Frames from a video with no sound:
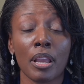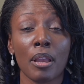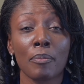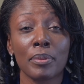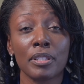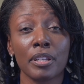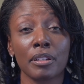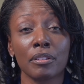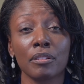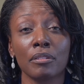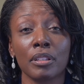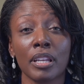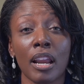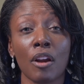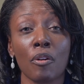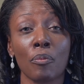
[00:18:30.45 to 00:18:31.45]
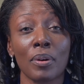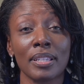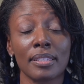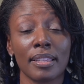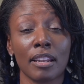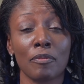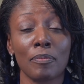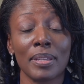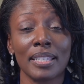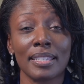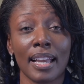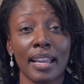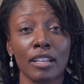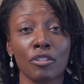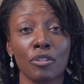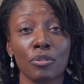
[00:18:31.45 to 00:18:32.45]
particularly our ones that have been
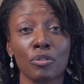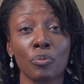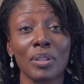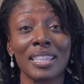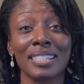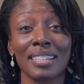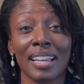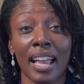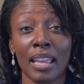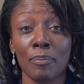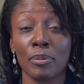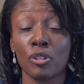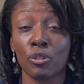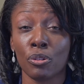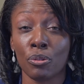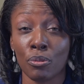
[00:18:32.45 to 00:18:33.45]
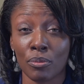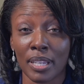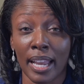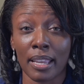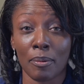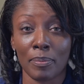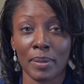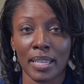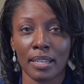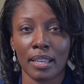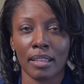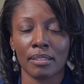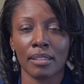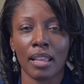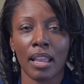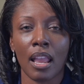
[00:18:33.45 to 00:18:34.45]
diagnosed with type 2
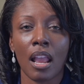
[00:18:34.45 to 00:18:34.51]
diabetes,